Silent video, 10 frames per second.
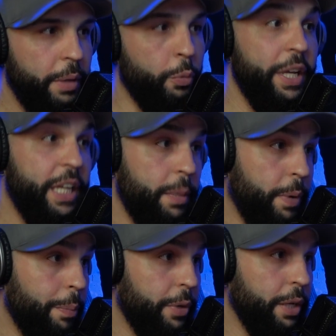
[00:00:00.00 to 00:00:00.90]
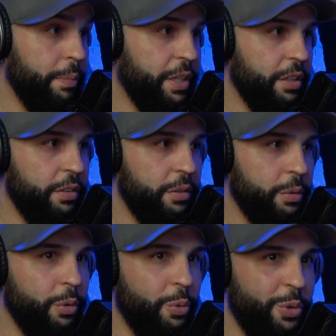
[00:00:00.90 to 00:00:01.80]
We keep up with it because
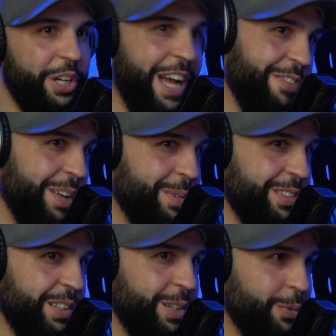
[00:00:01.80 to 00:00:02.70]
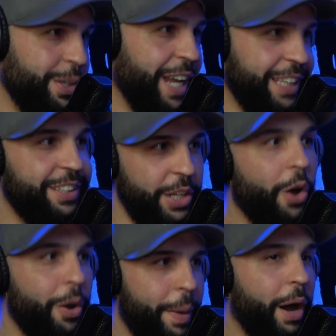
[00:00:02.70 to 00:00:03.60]
we're not famous. We like to
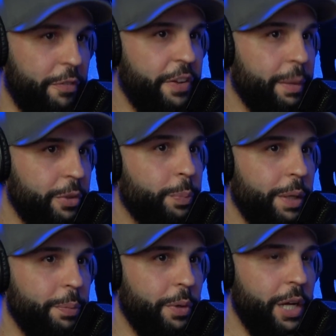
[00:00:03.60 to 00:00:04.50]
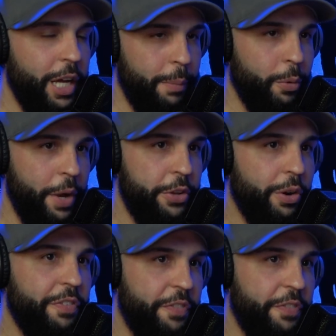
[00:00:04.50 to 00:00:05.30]
know about famous people. But when you're